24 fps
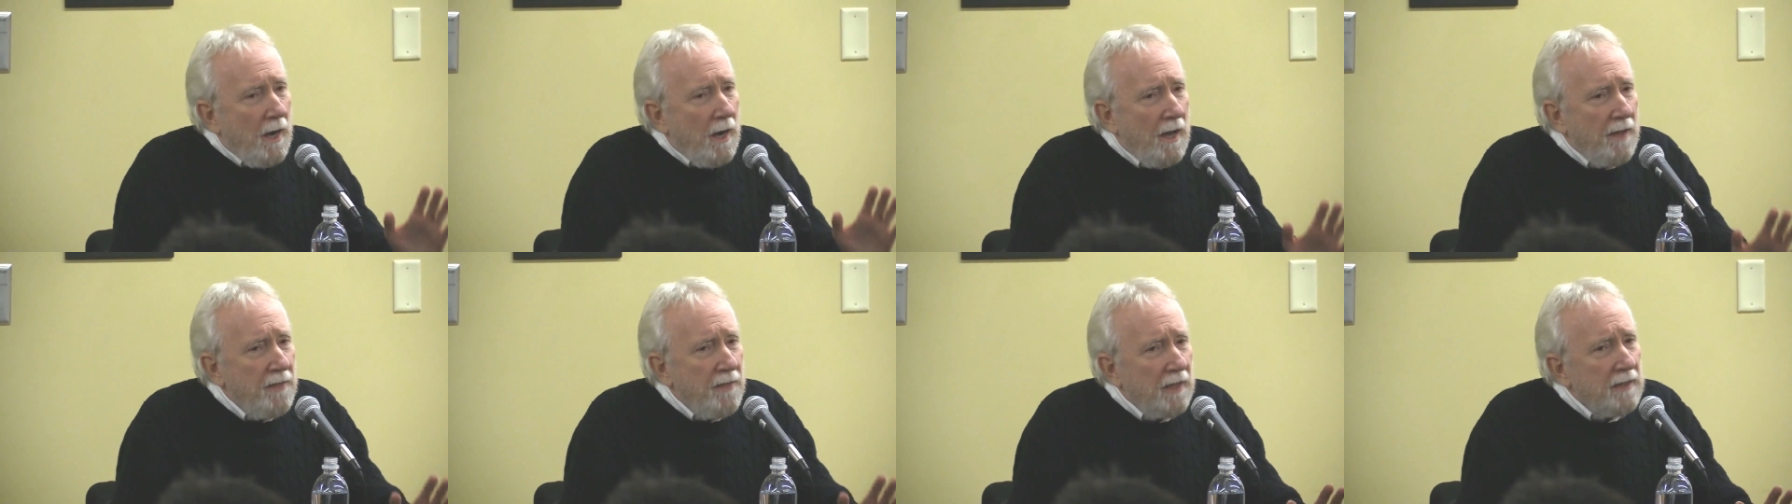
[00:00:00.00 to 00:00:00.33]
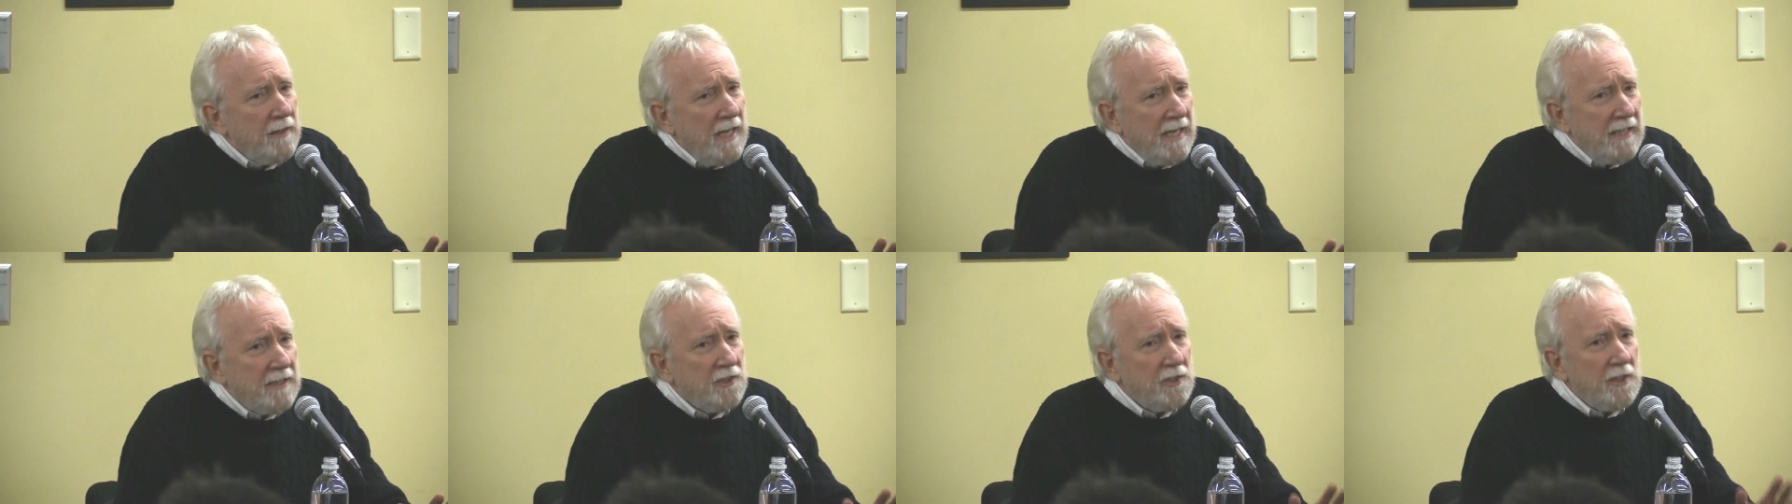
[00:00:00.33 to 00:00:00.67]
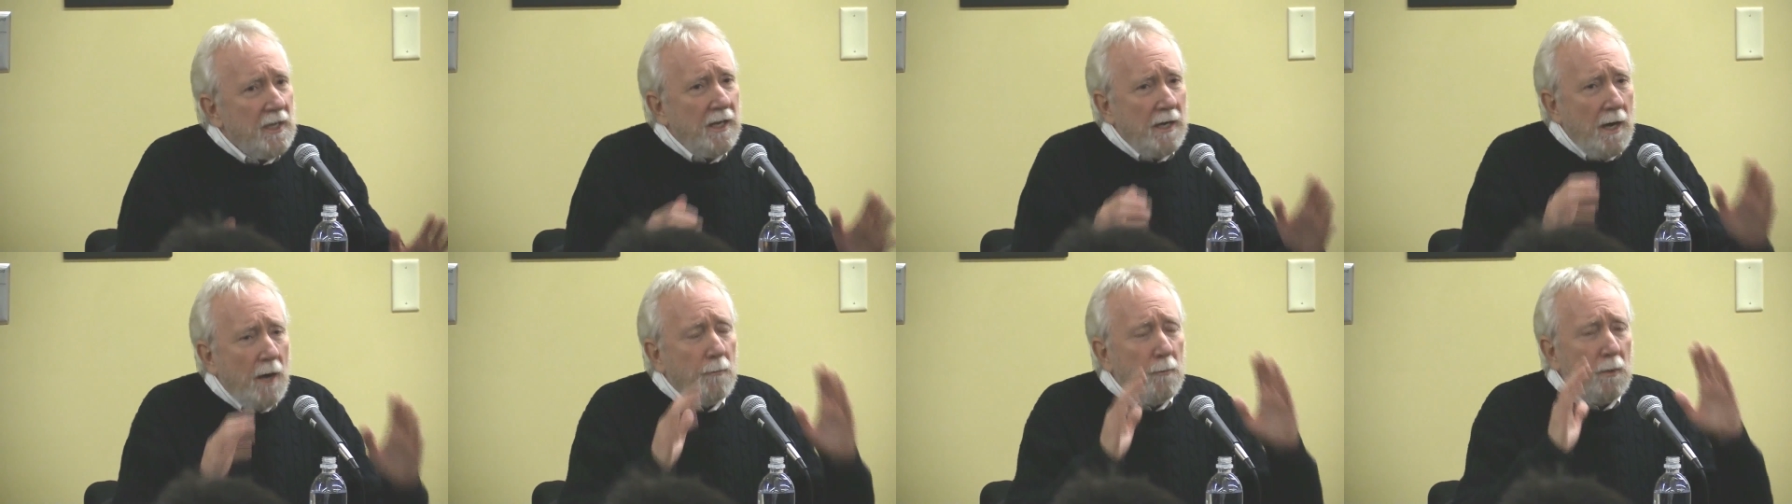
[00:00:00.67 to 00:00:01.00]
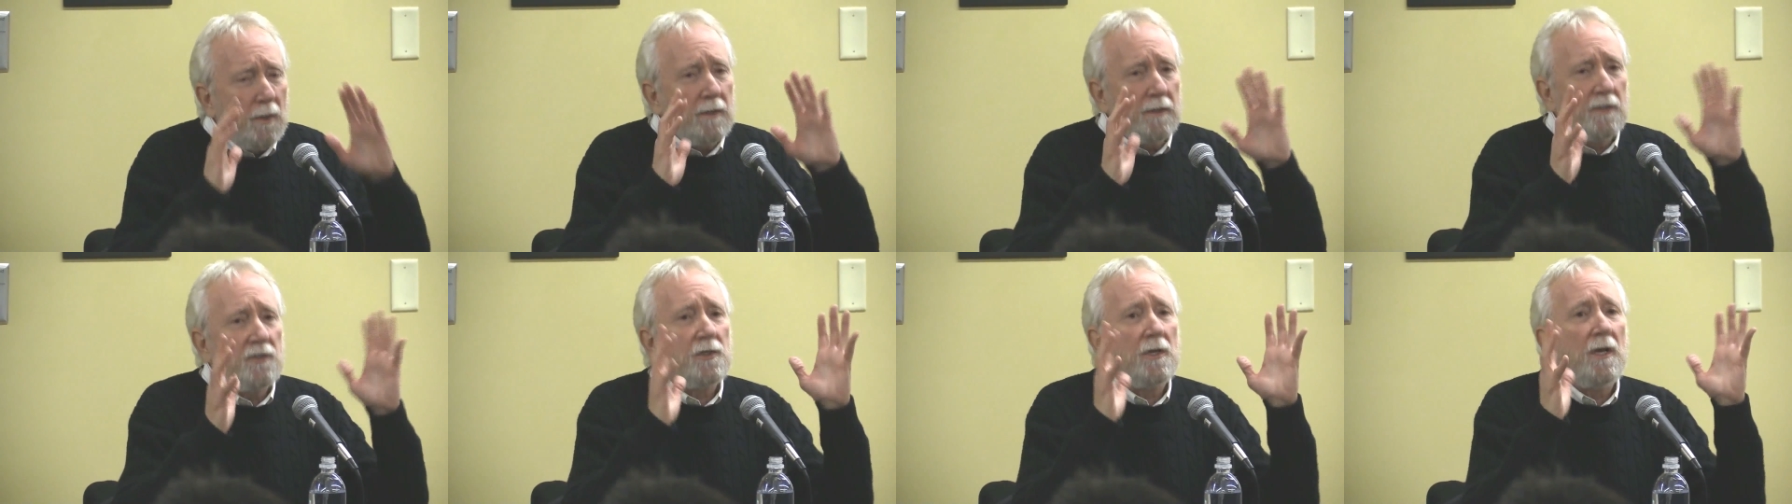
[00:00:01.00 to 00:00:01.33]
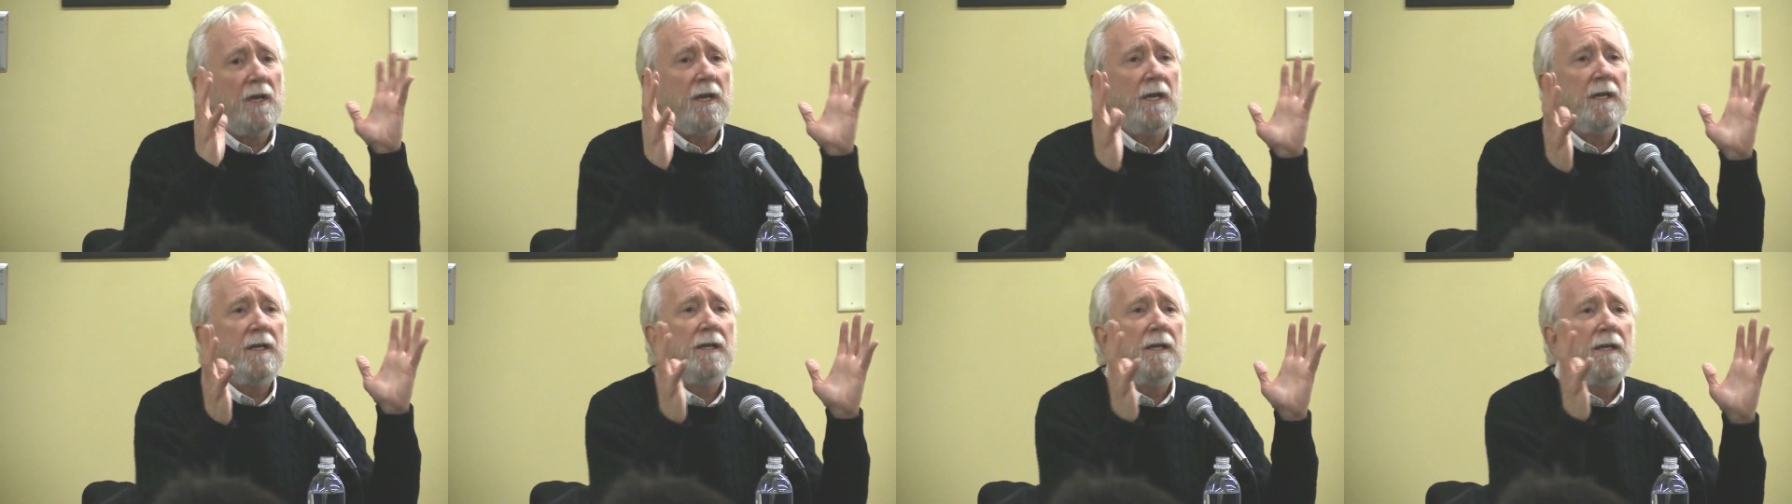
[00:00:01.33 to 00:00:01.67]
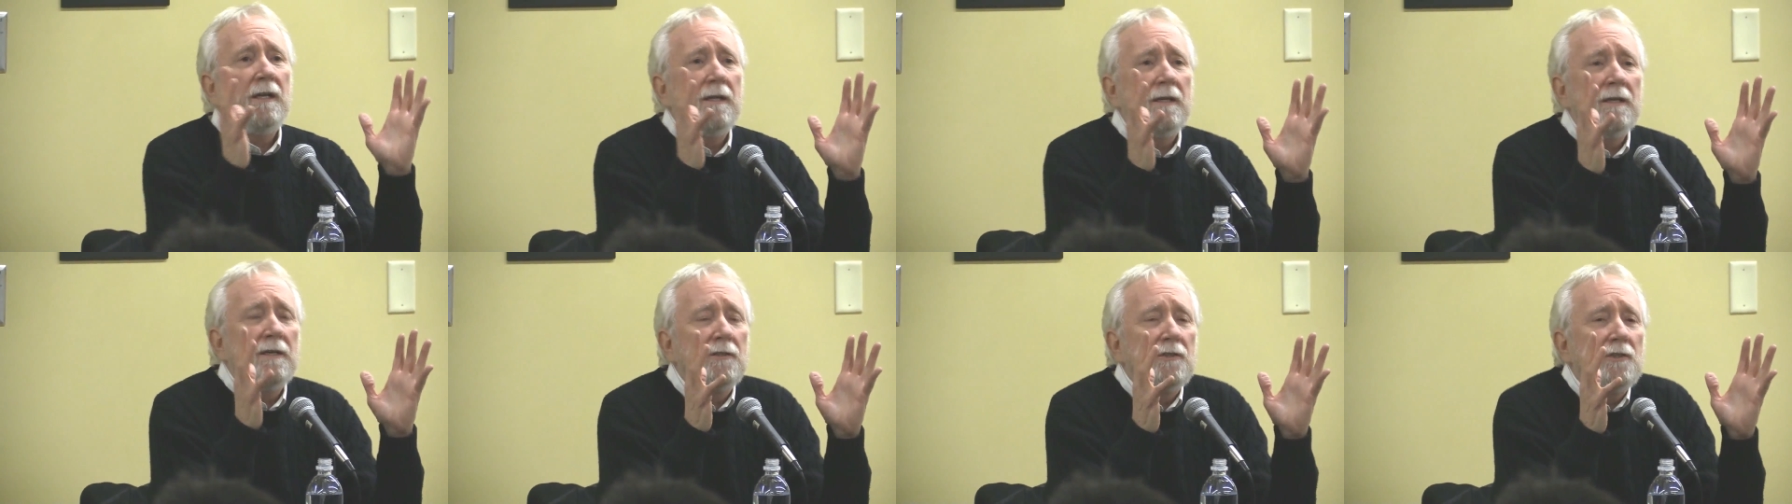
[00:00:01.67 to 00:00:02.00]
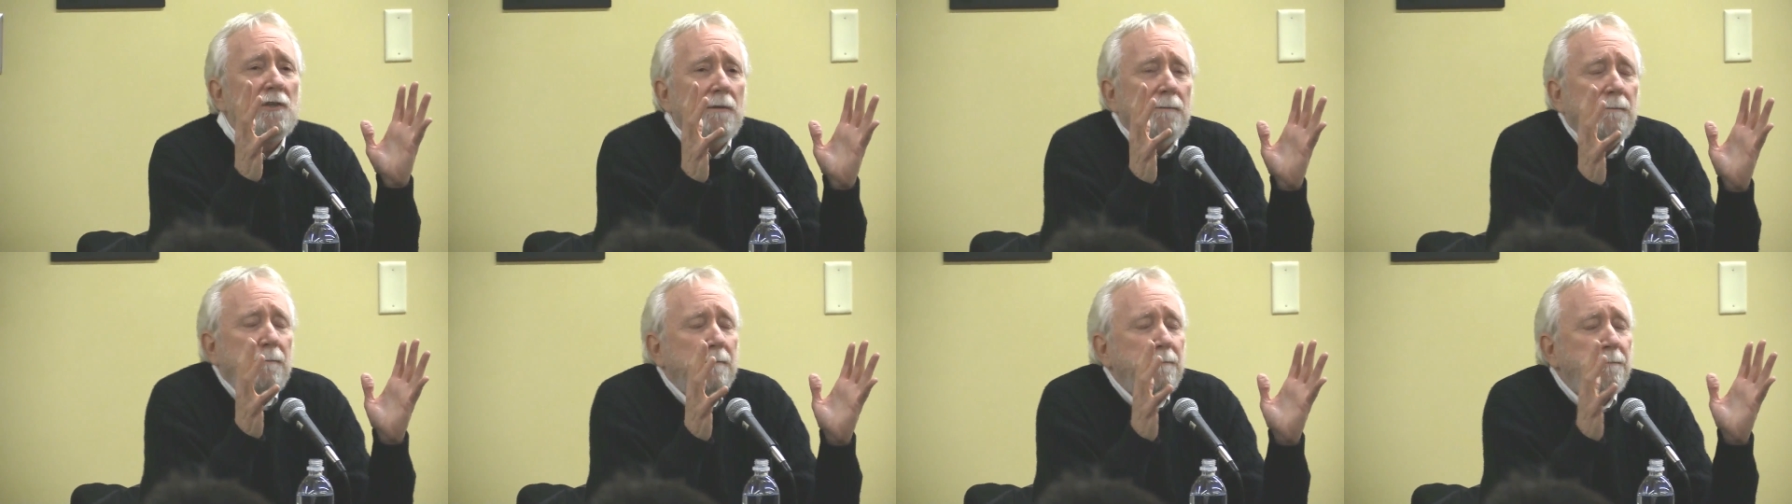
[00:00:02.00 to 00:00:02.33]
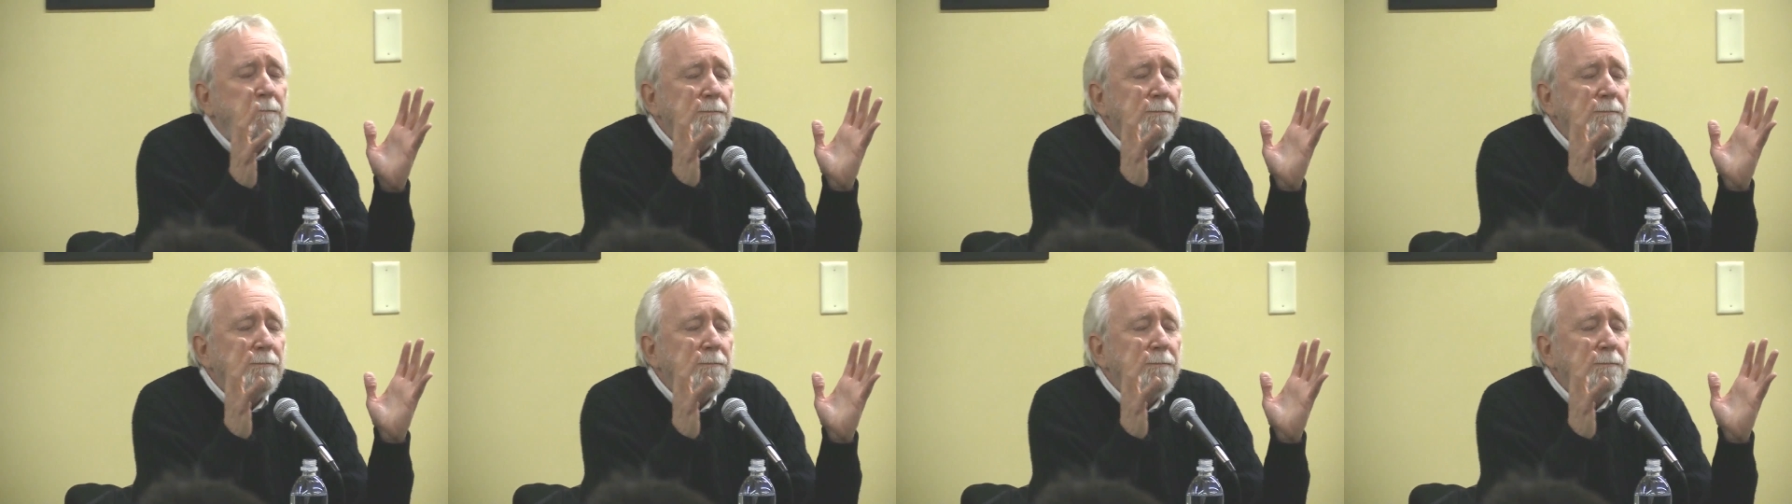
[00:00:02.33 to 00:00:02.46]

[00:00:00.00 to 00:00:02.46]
Uh, the last thing I want to say is,